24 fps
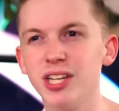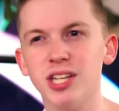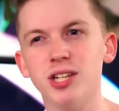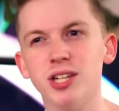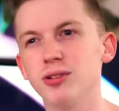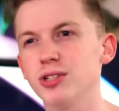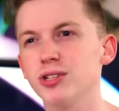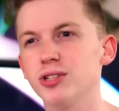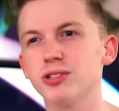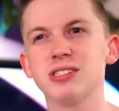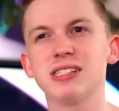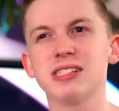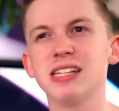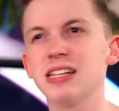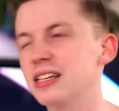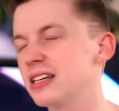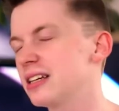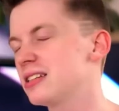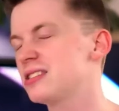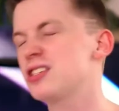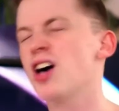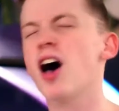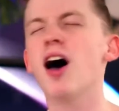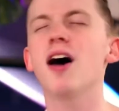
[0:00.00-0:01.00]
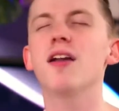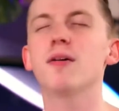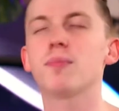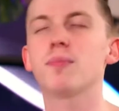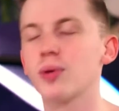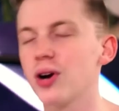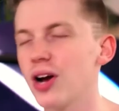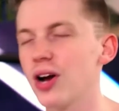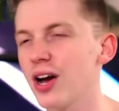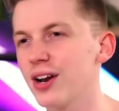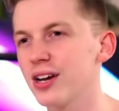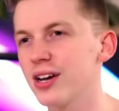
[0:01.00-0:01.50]
you're selling a ton
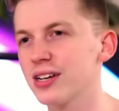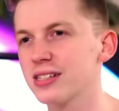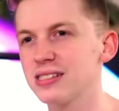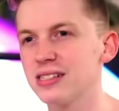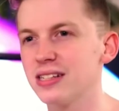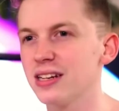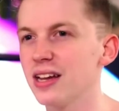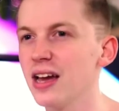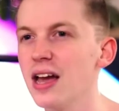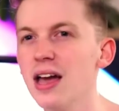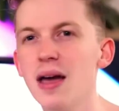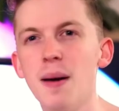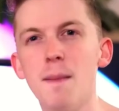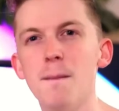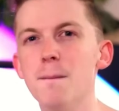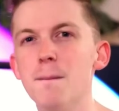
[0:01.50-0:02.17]
of products and